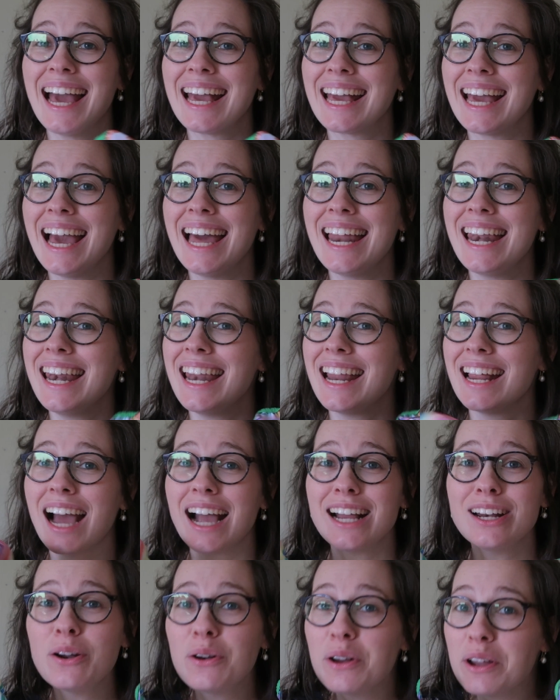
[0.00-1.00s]
Again,
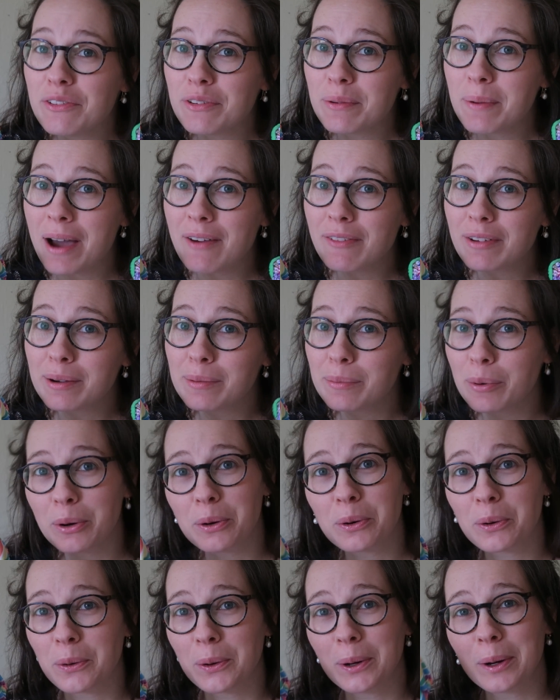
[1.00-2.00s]
I don't know if I'm having a
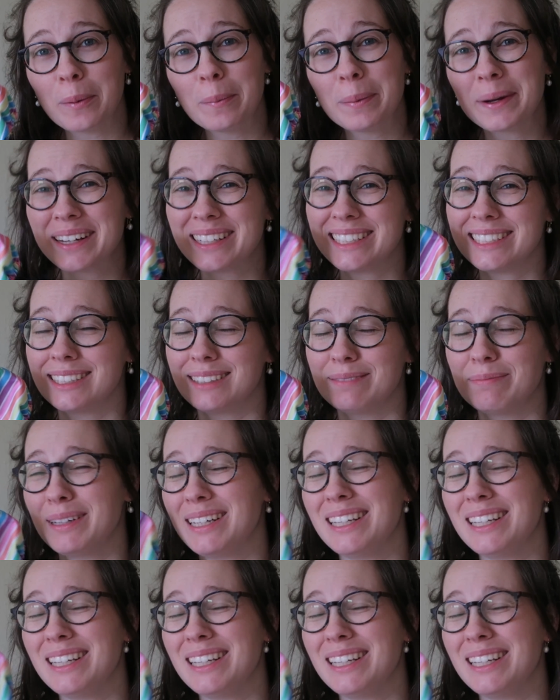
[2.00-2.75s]
boy or girl, because,